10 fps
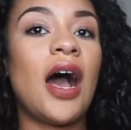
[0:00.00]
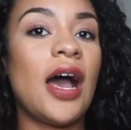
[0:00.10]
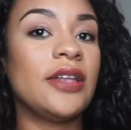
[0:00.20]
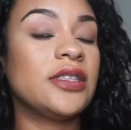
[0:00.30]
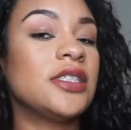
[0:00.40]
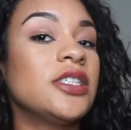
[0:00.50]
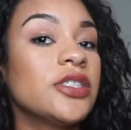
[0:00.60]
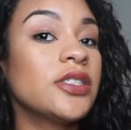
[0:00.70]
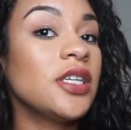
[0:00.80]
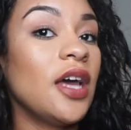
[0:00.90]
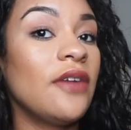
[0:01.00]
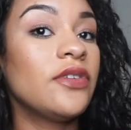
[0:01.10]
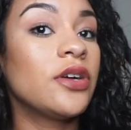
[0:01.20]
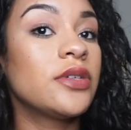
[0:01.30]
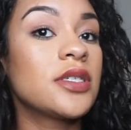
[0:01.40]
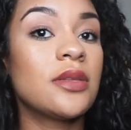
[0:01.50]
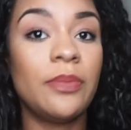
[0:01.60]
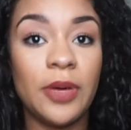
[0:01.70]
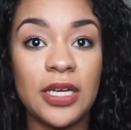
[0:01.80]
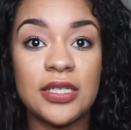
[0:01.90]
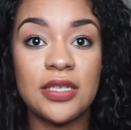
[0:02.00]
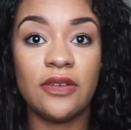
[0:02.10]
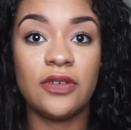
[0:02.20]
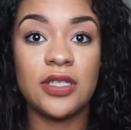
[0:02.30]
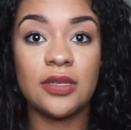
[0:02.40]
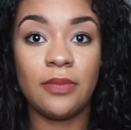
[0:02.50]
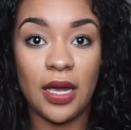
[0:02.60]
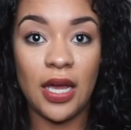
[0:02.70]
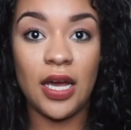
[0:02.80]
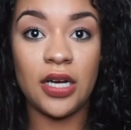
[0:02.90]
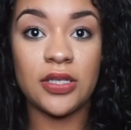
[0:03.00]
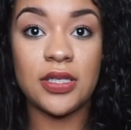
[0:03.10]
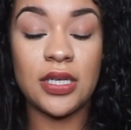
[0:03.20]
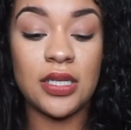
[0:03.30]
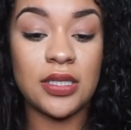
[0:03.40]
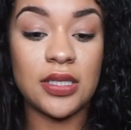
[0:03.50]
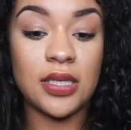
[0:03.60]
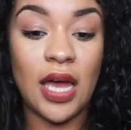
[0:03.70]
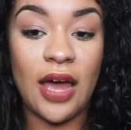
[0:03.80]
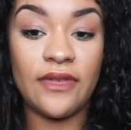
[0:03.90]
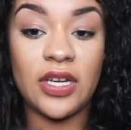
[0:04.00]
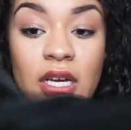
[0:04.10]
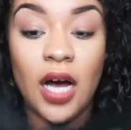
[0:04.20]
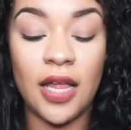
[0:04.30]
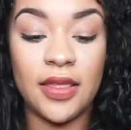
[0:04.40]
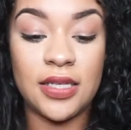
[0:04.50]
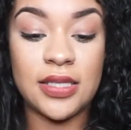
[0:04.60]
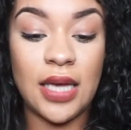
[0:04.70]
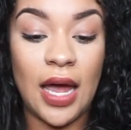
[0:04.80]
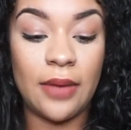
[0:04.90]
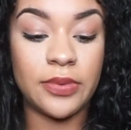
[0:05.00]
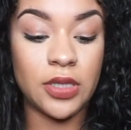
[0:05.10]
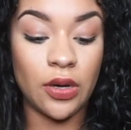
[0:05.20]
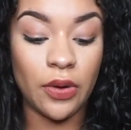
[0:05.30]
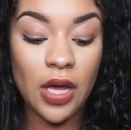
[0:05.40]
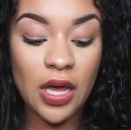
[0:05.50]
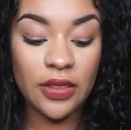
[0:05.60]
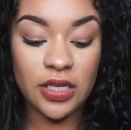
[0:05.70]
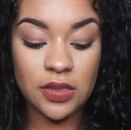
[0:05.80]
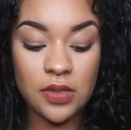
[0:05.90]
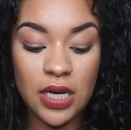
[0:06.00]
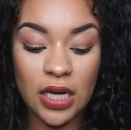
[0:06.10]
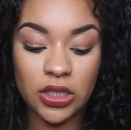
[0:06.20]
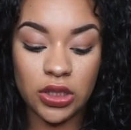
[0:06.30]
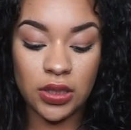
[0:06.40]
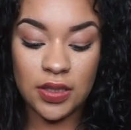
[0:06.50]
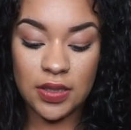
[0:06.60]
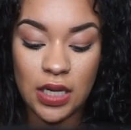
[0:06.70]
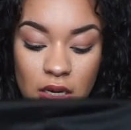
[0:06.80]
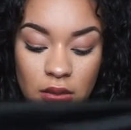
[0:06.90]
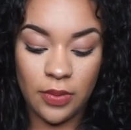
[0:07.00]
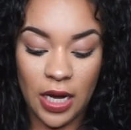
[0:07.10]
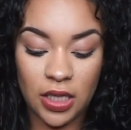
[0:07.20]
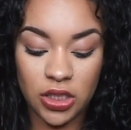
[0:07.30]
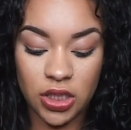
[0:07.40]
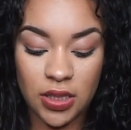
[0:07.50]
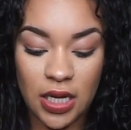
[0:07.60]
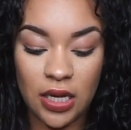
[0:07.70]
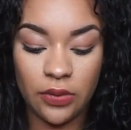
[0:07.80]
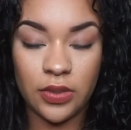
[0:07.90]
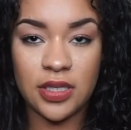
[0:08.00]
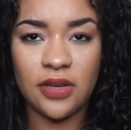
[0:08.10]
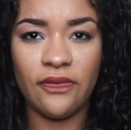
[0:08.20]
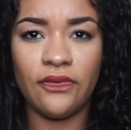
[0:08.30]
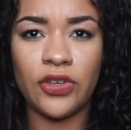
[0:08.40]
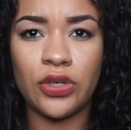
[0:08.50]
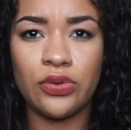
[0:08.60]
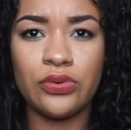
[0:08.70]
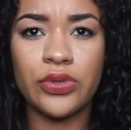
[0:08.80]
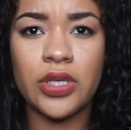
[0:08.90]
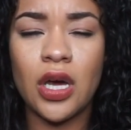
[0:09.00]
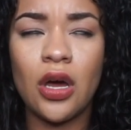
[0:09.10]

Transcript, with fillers: I literally have noticed the biggest difference in my hair since having gotten this cap. So this one actually said on the packaging that it was infused